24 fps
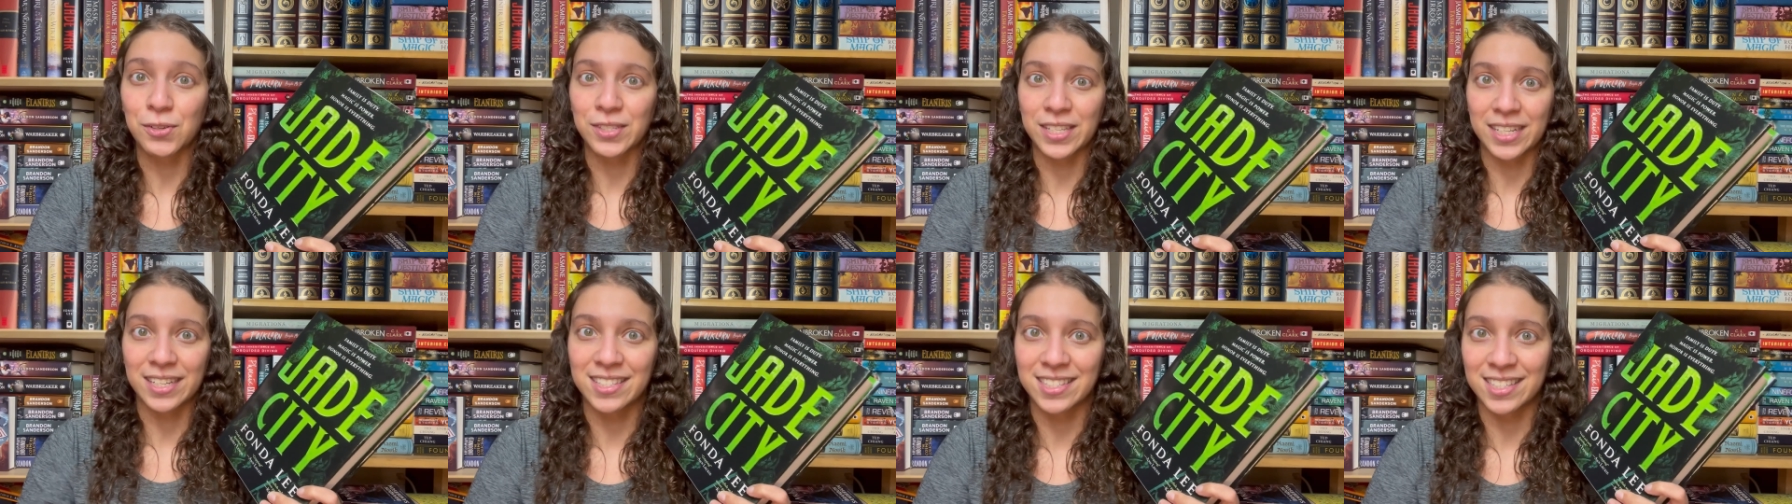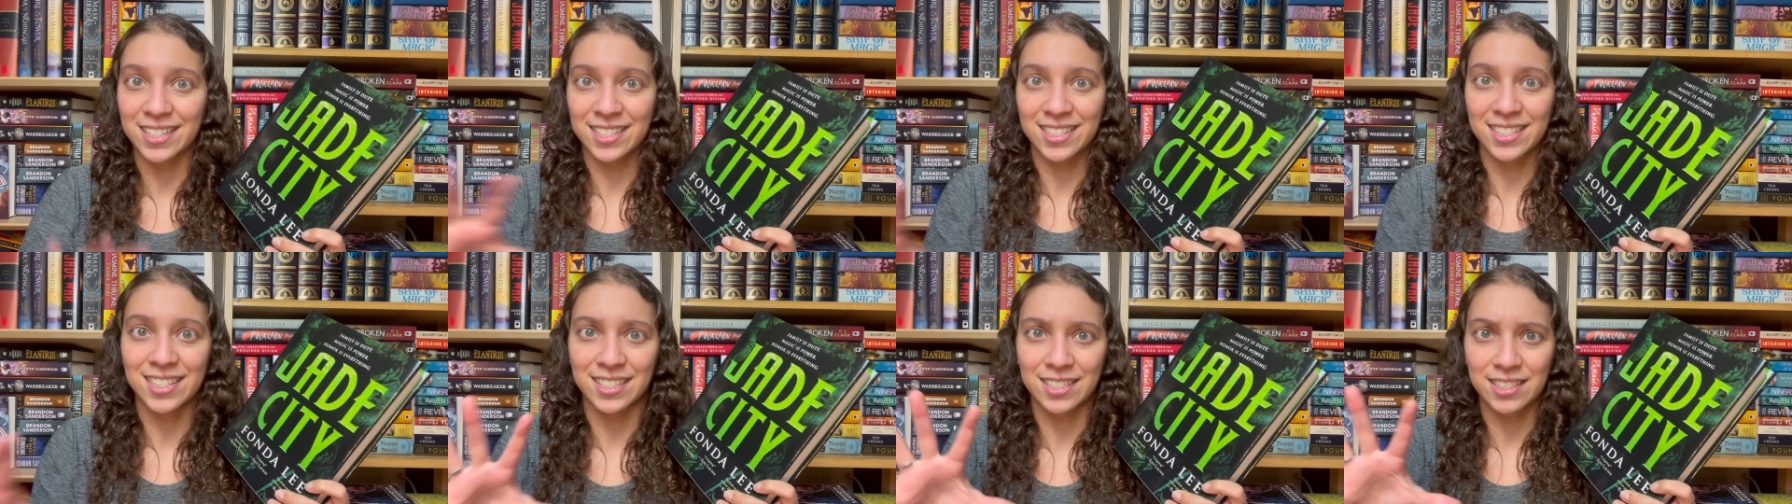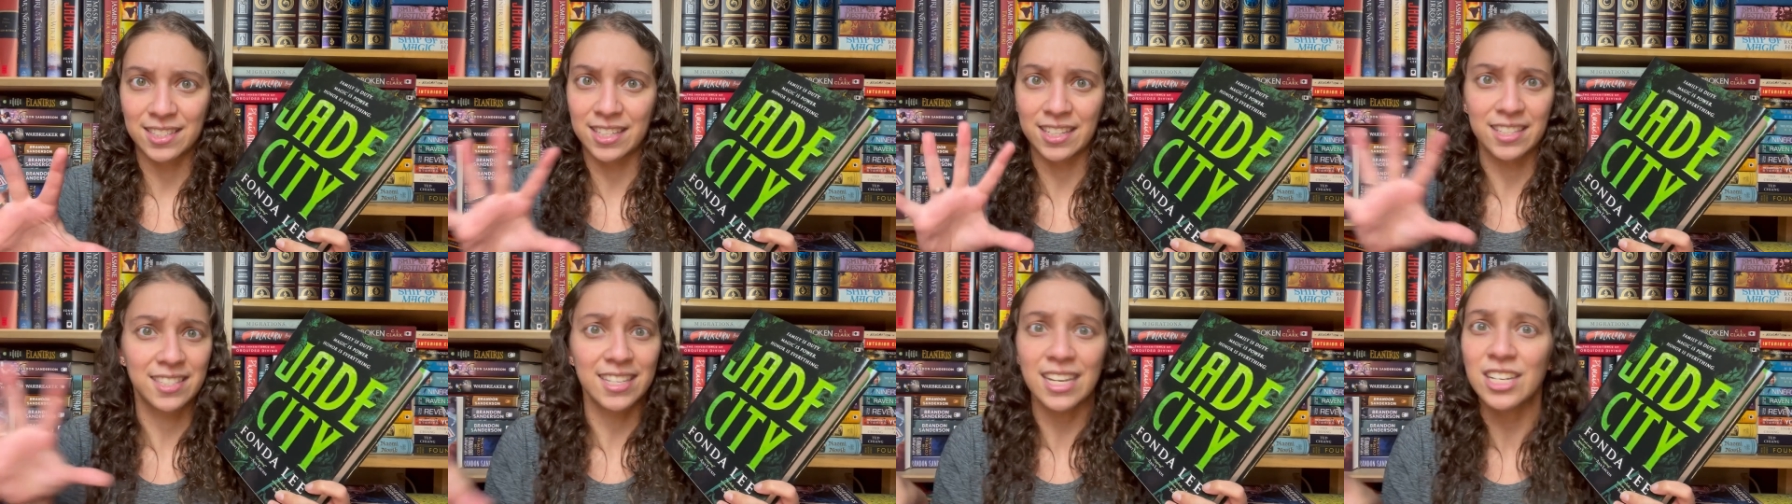like, su
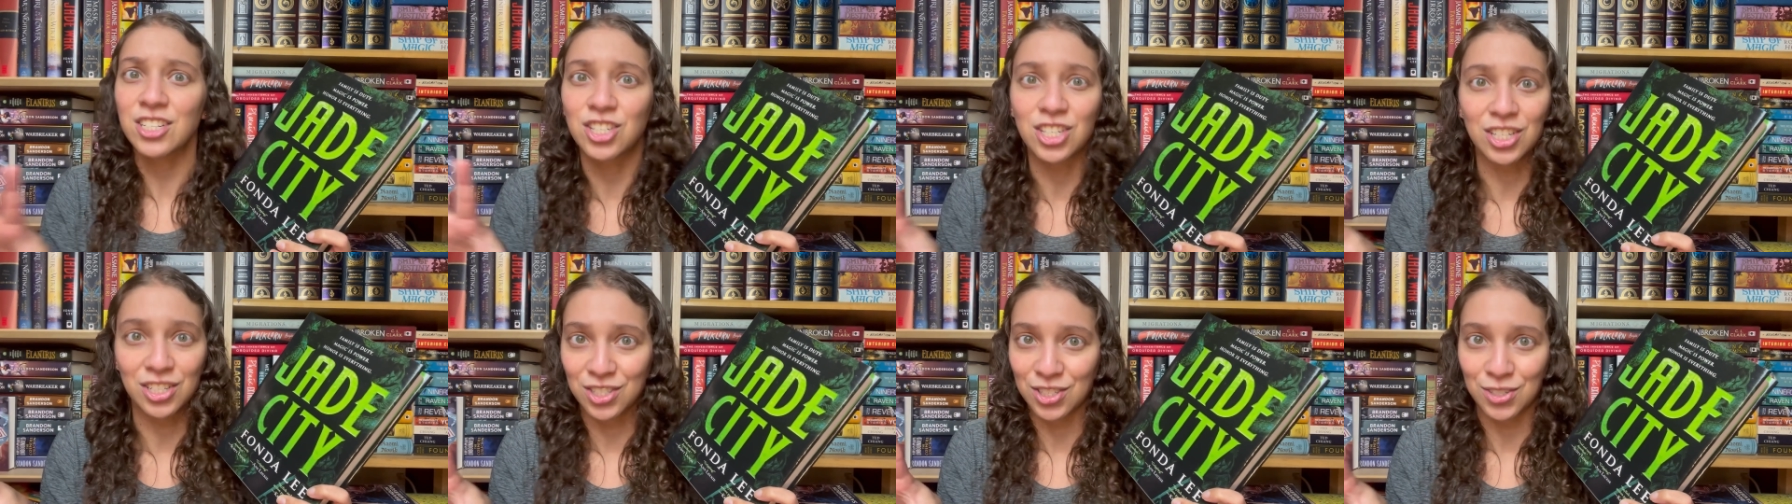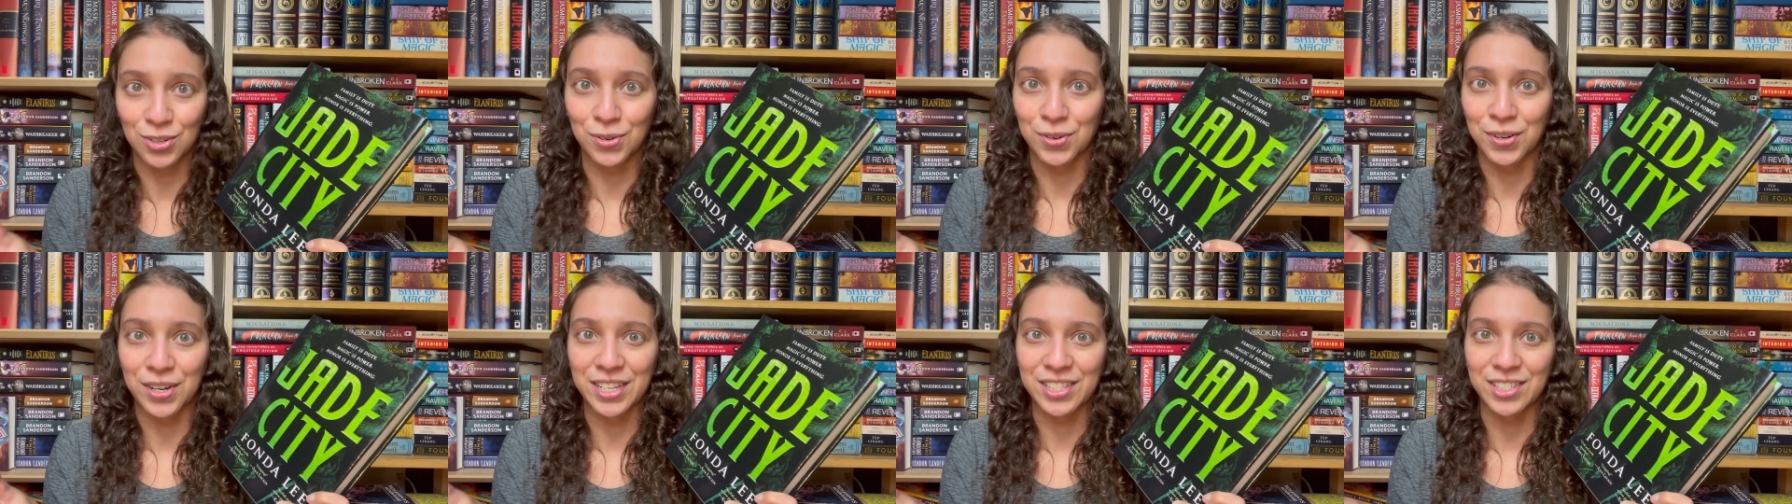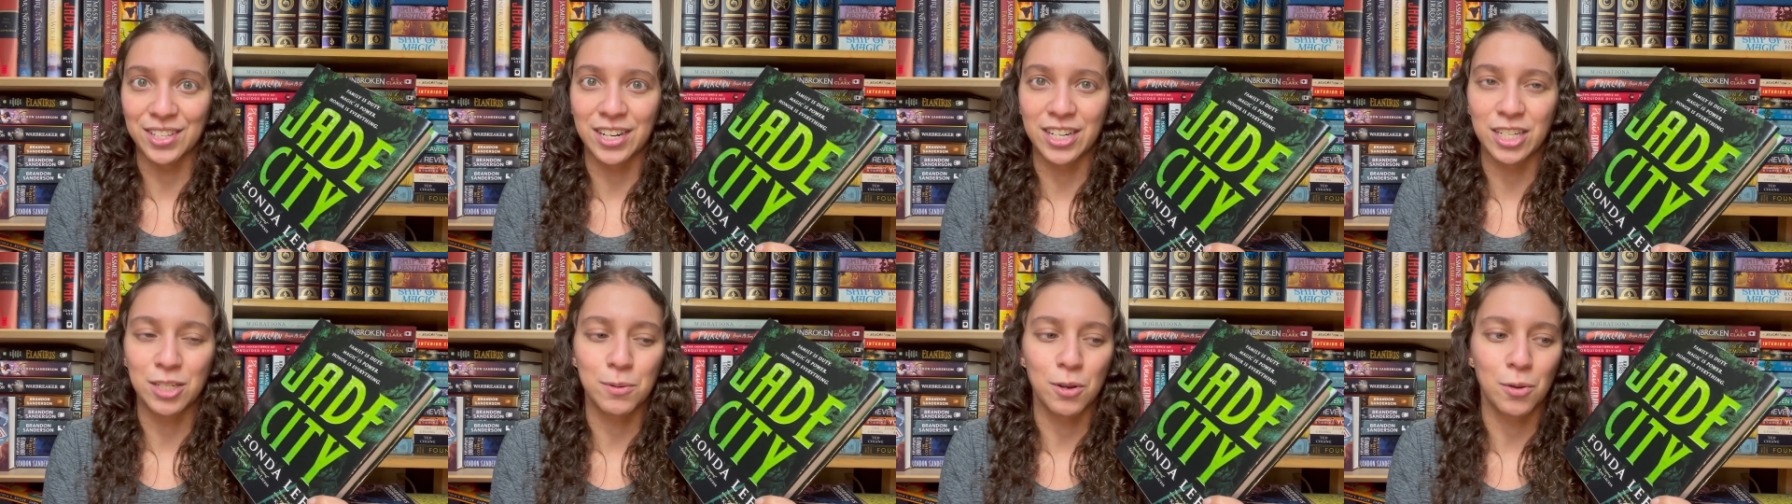succession stories on
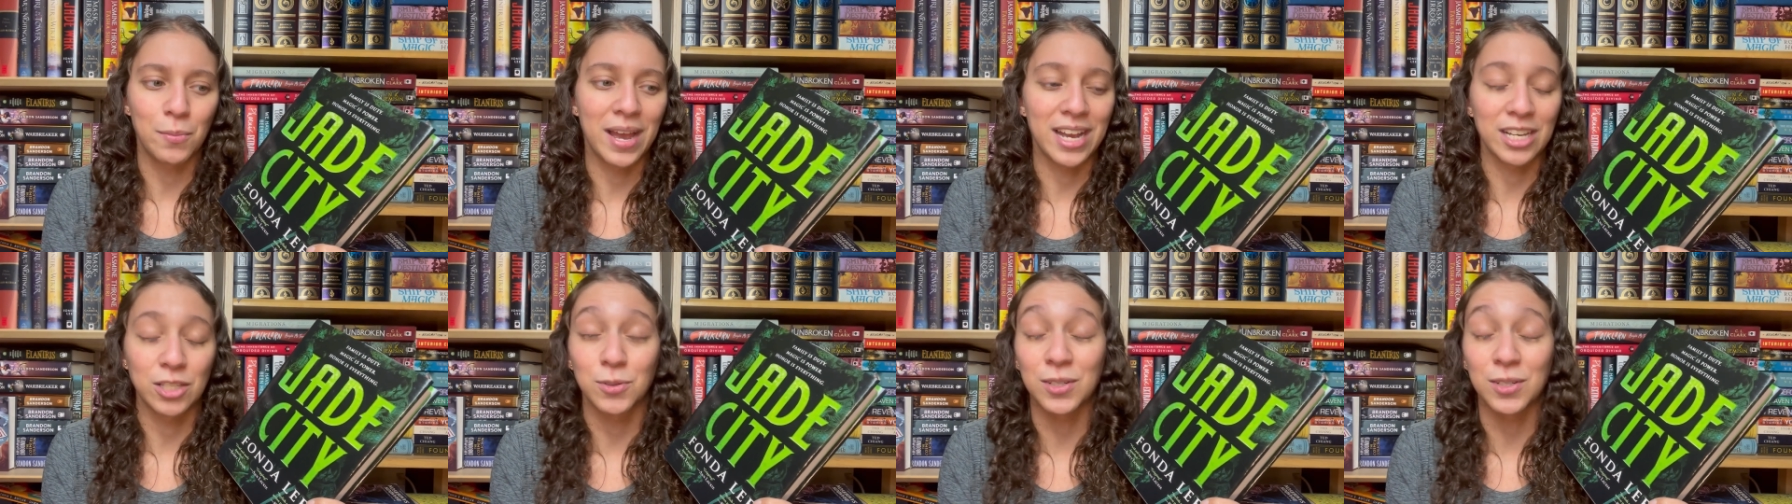H B O Max,